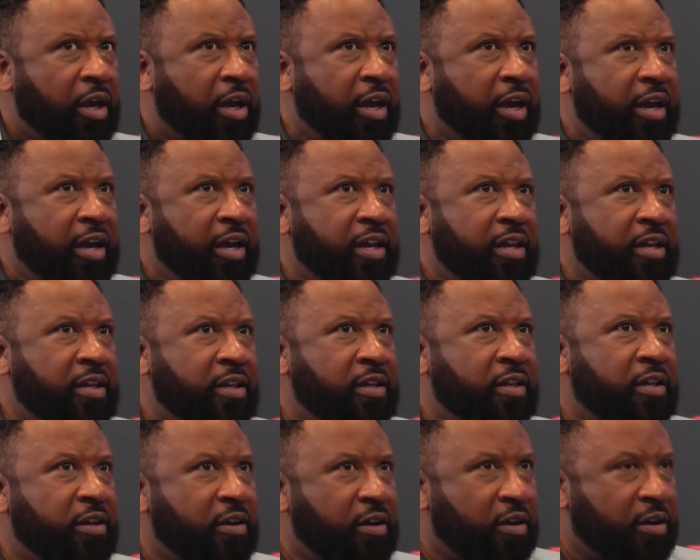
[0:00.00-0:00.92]

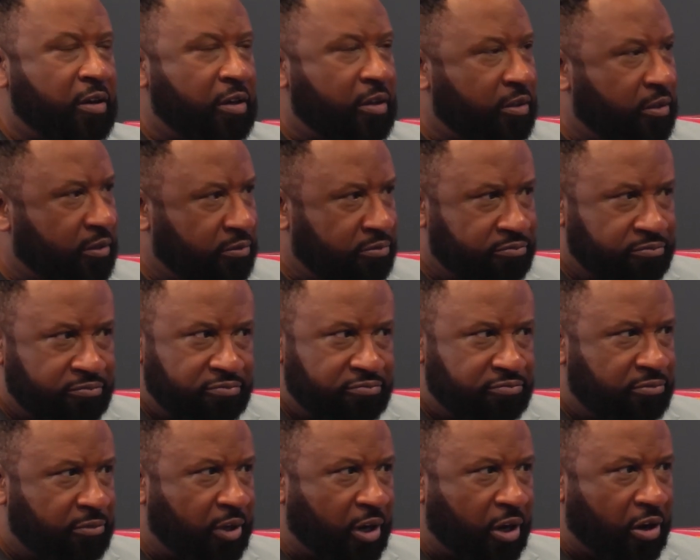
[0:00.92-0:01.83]
and there
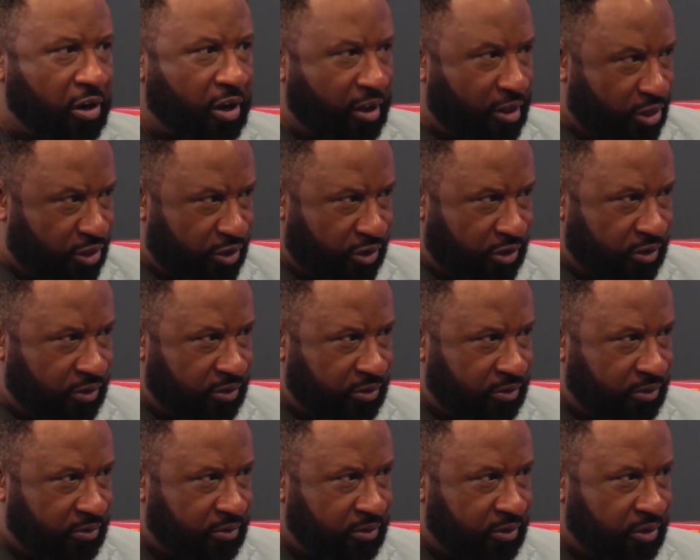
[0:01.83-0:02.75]
are other
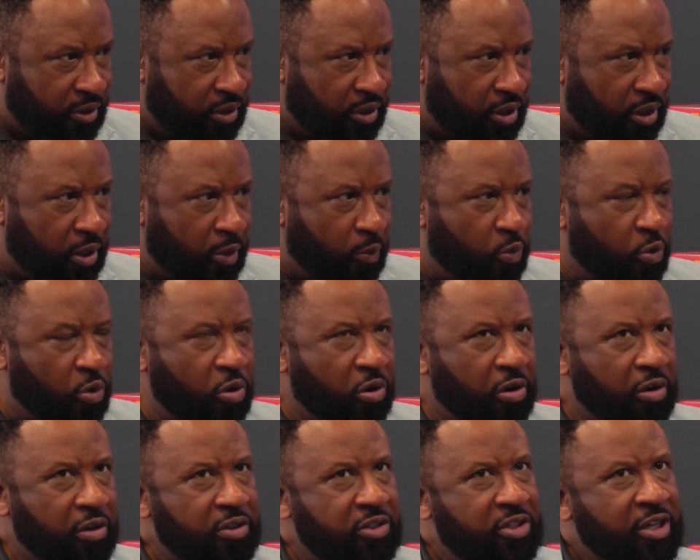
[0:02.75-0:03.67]

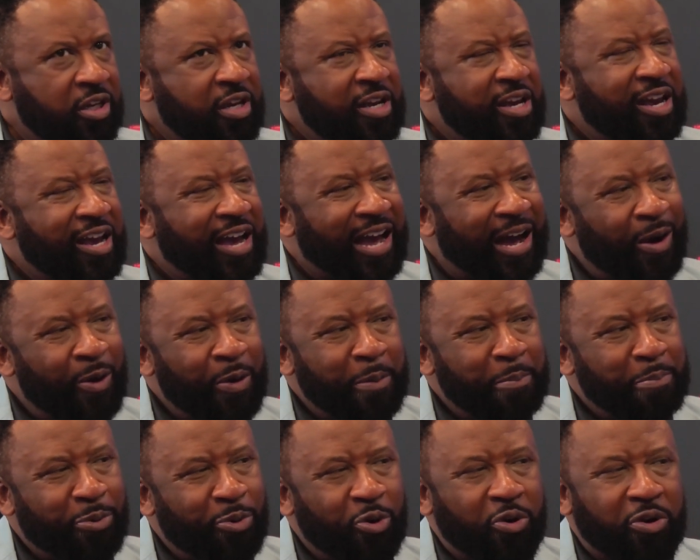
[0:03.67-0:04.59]
awards. How
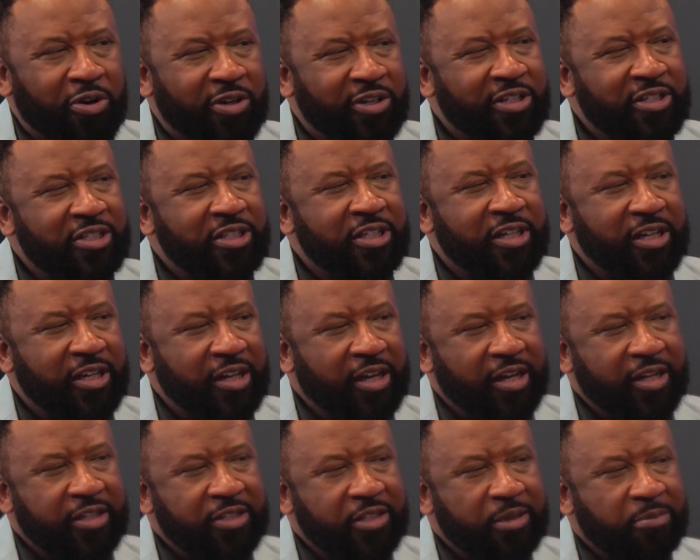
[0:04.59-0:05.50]
important is the
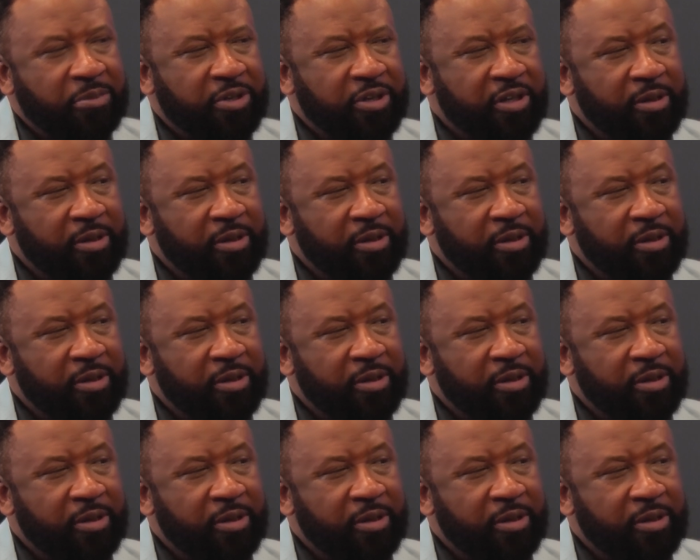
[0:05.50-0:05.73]
NAACP